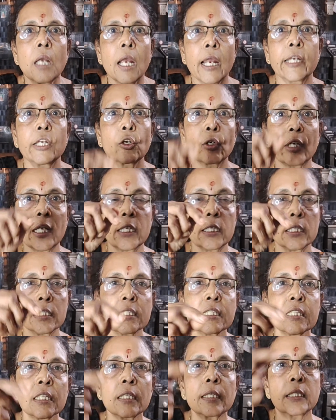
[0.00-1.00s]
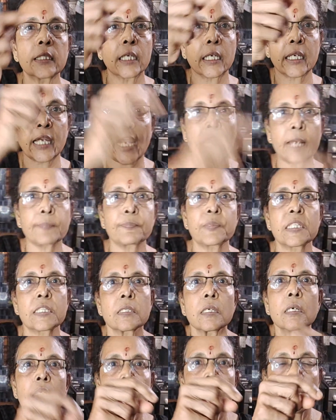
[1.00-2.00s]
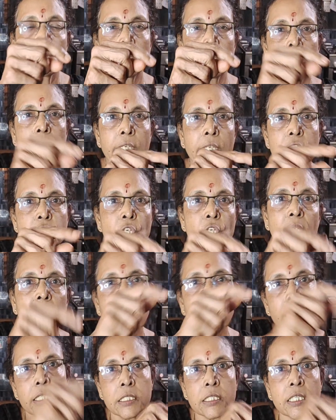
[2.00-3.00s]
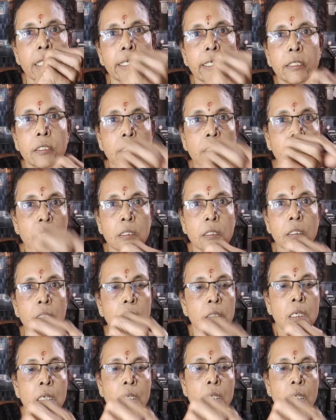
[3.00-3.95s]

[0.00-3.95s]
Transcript: and you can insert the caps region inside the